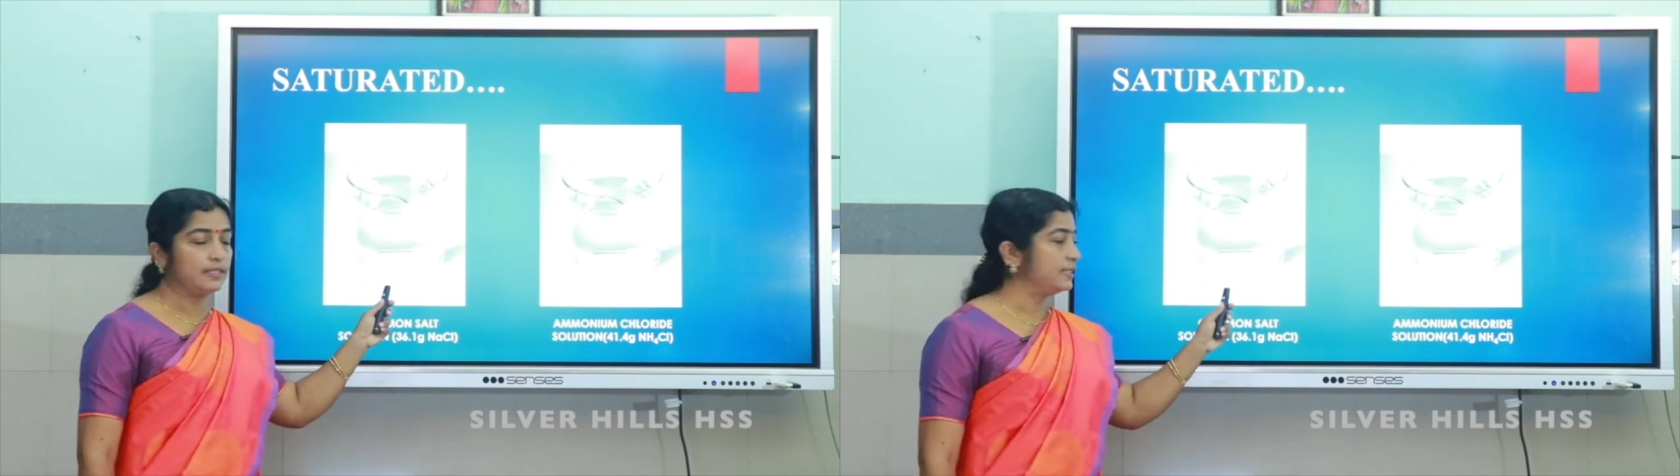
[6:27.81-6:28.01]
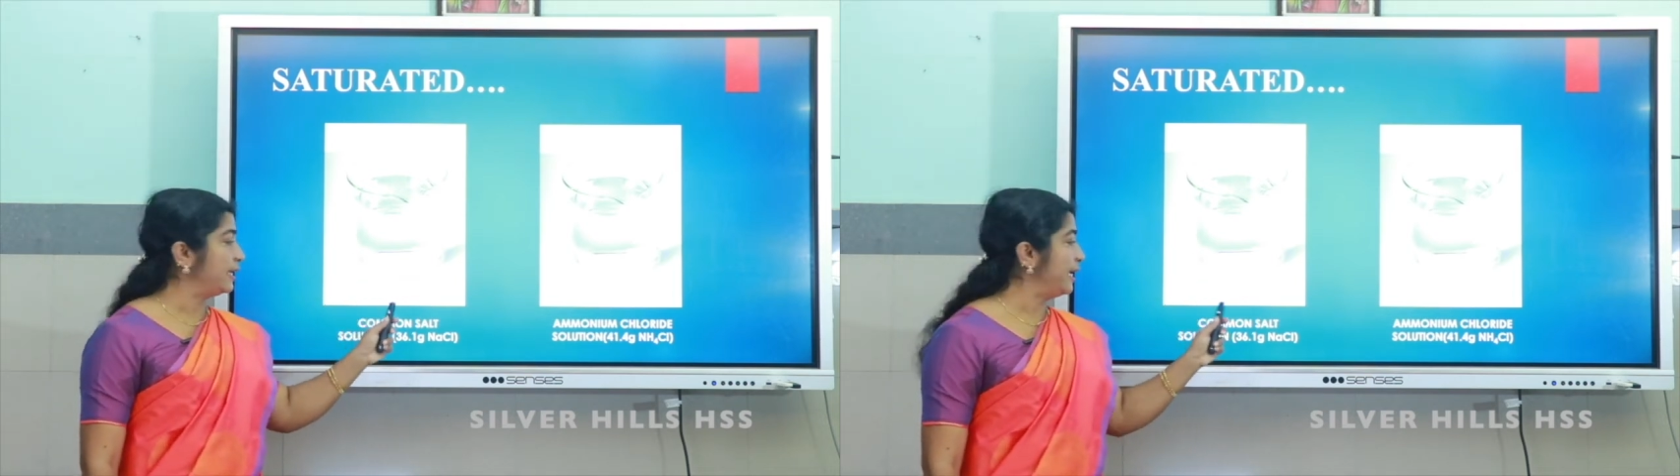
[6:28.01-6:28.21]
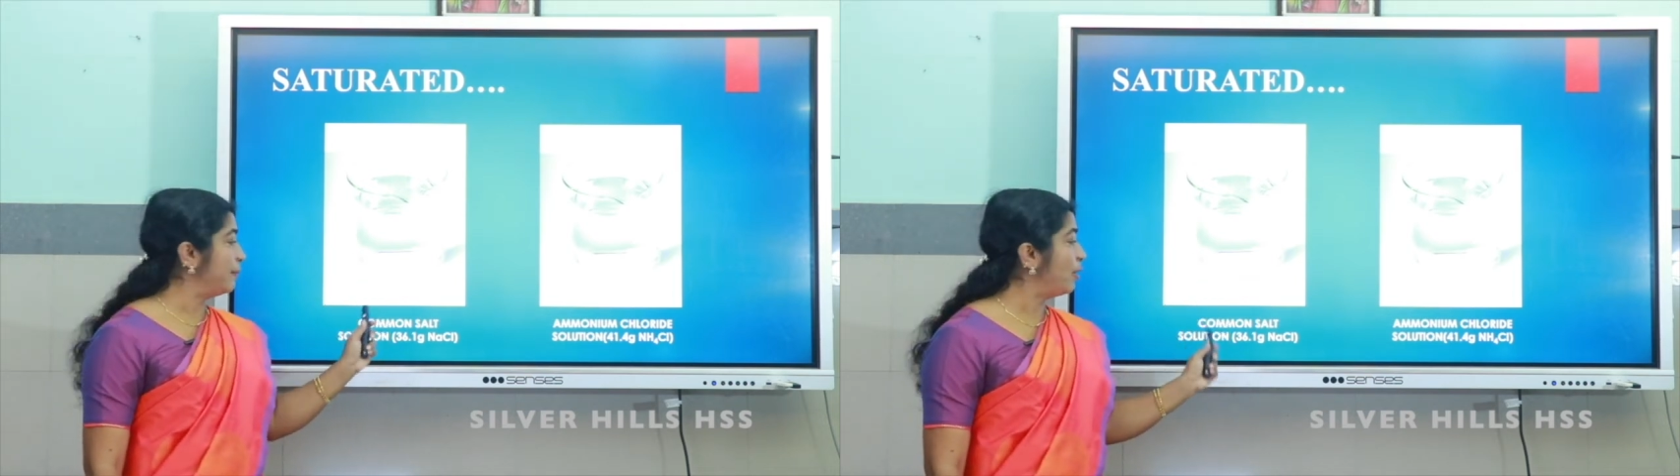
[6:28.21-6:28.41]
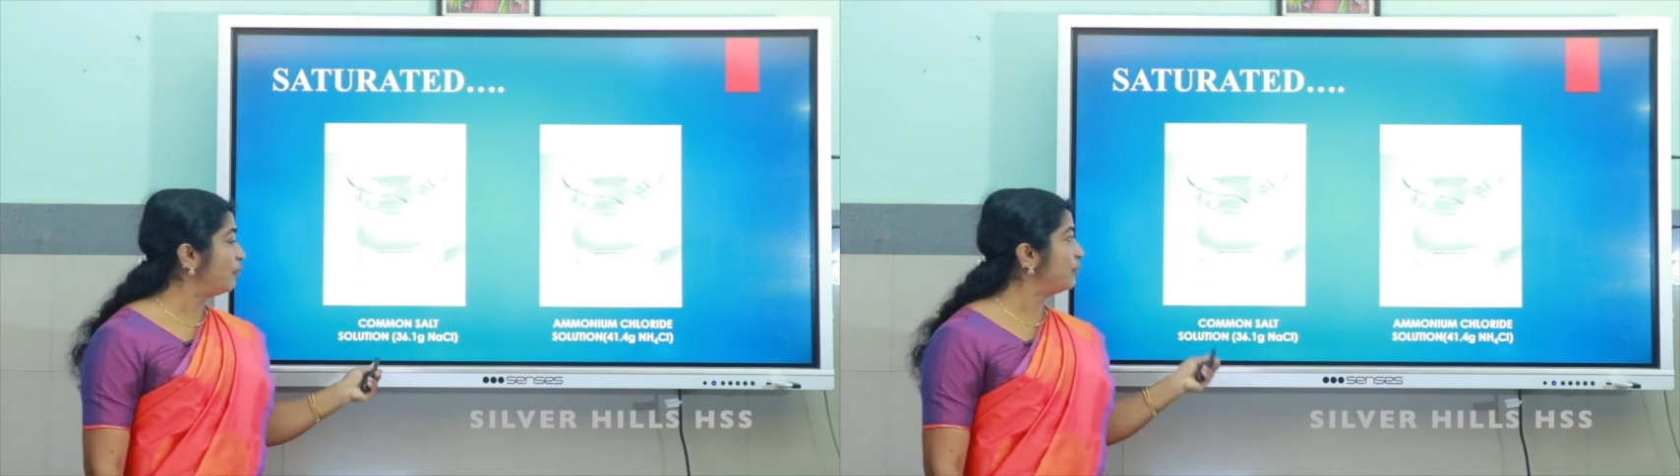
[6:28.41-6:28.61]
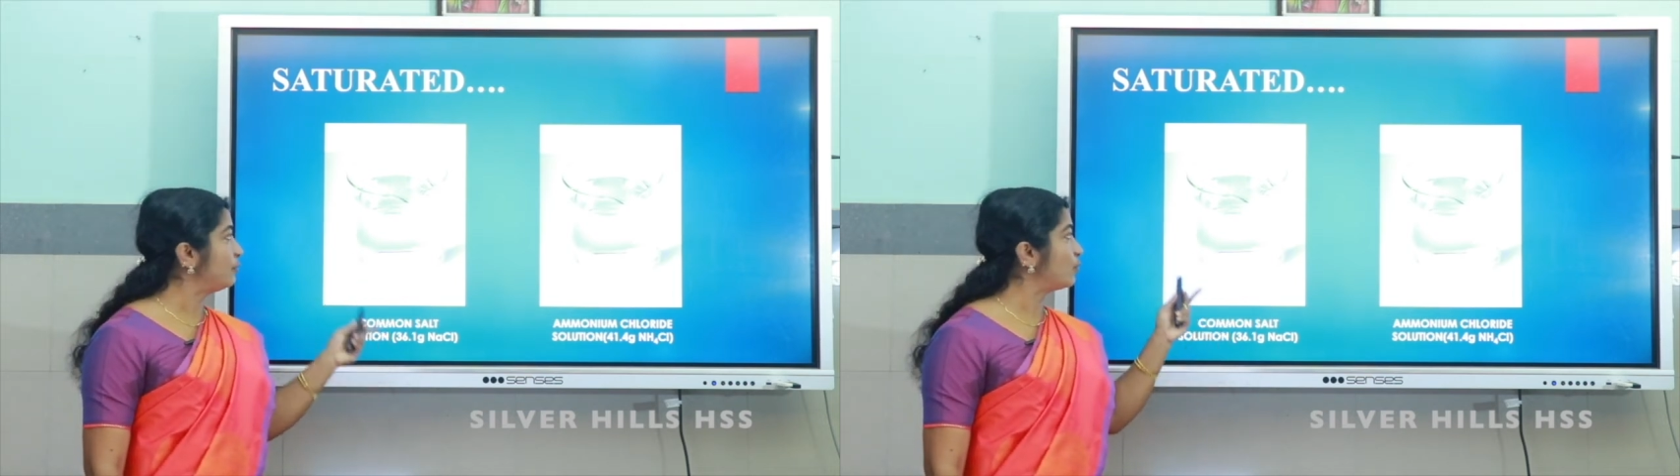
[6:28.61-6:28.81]
the
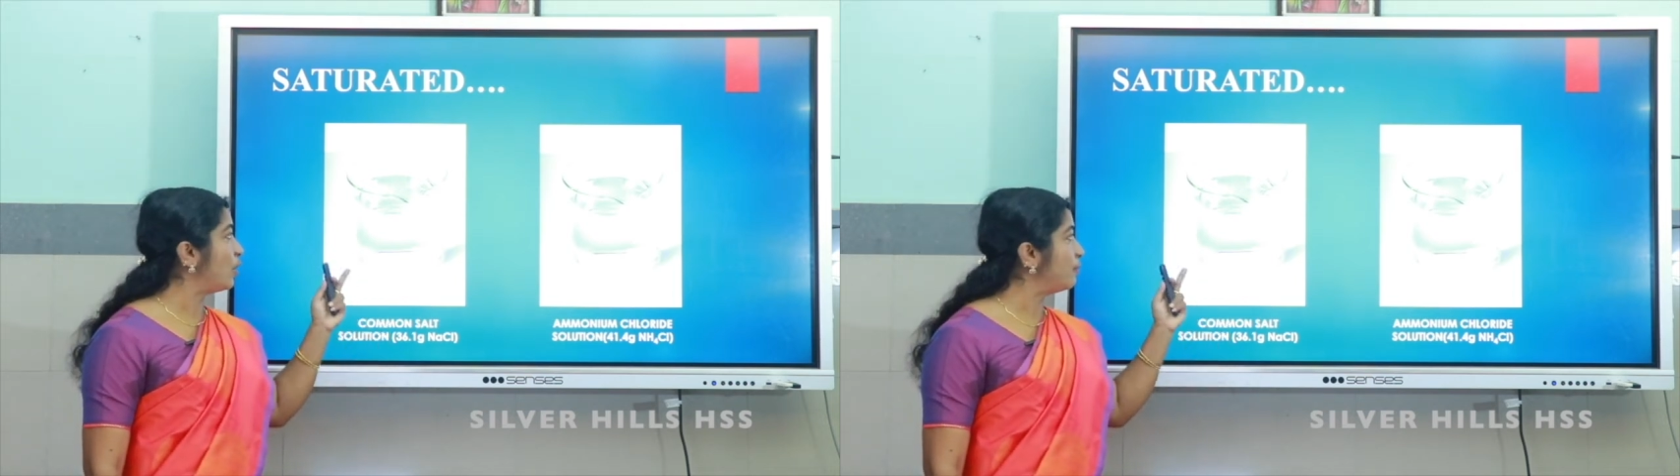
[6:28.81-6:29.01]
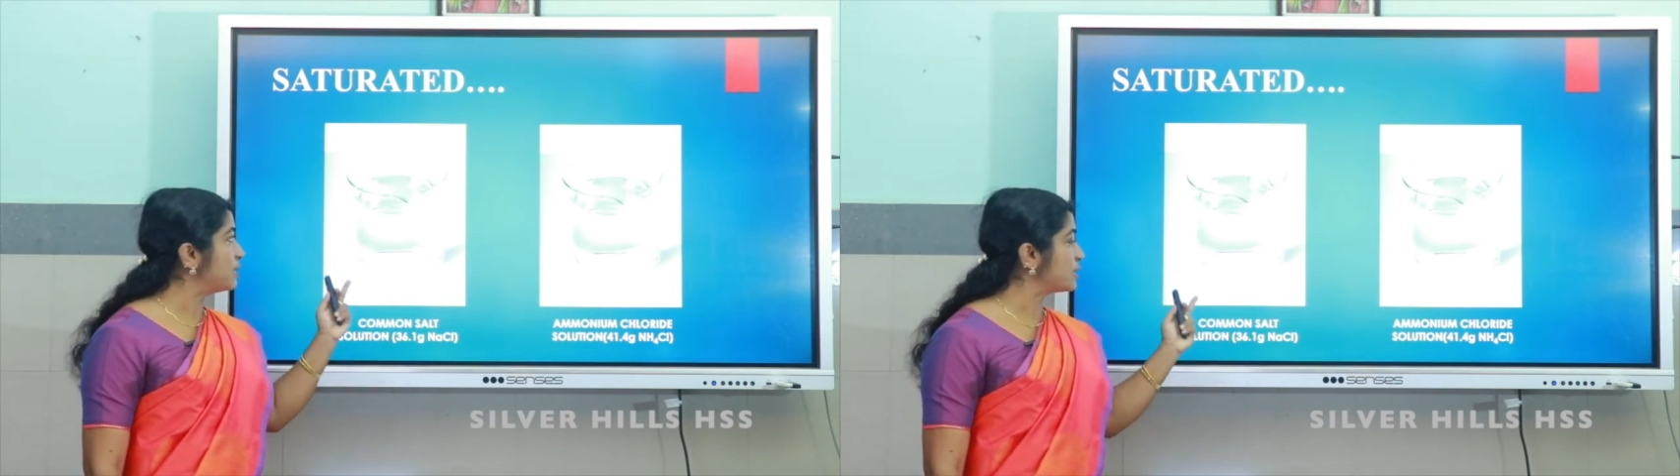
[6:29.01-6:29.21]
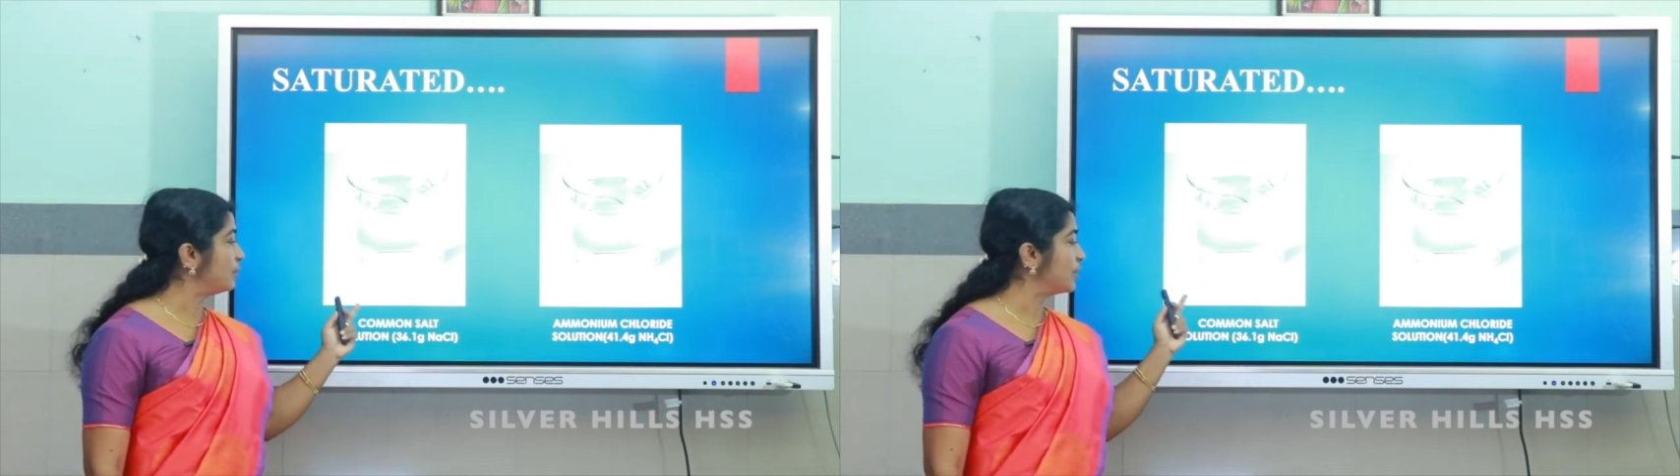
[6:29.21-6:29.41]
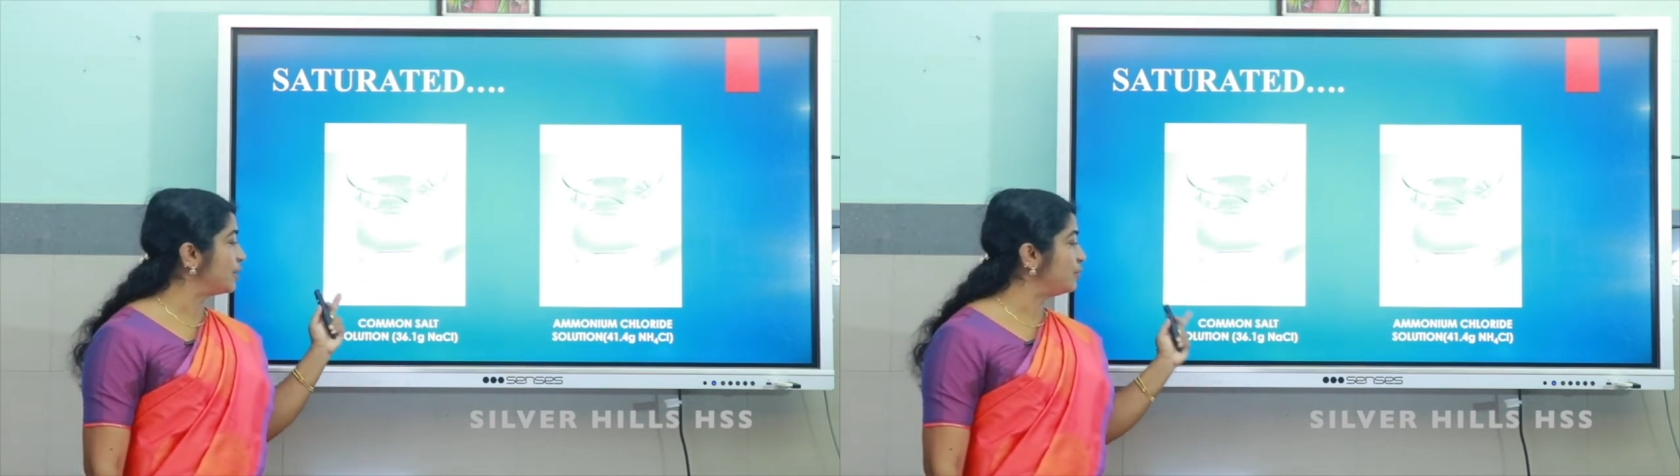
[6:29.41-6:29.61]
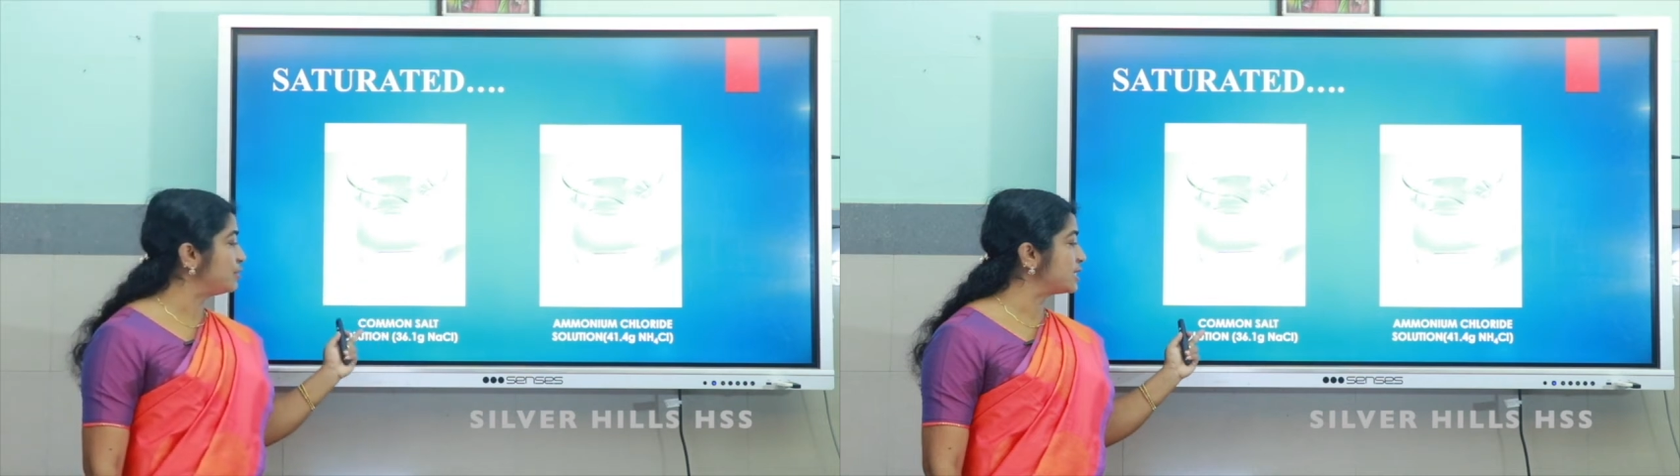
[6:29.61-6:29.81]
amount of common salt
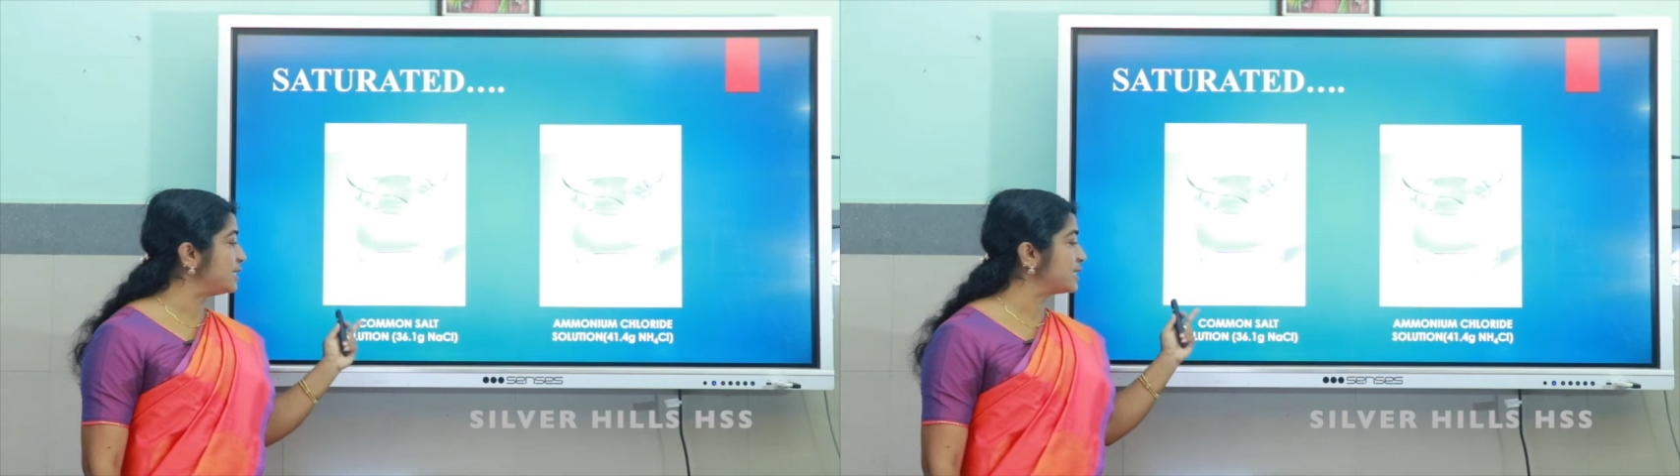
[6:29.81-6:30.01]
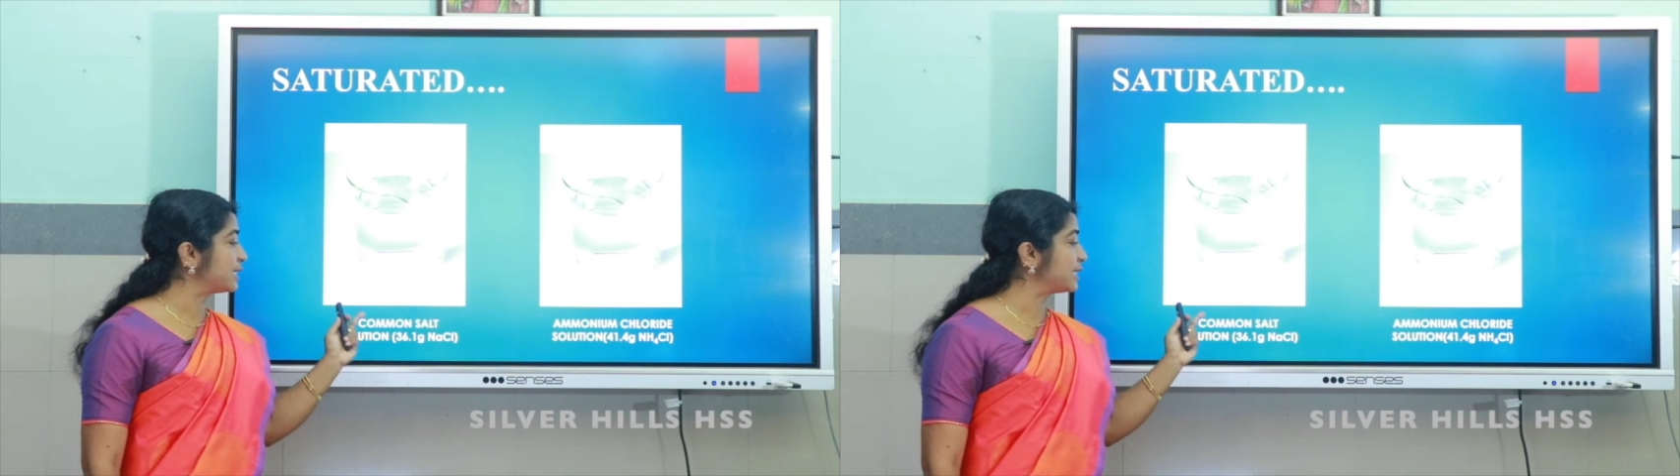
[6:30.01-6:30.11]
used is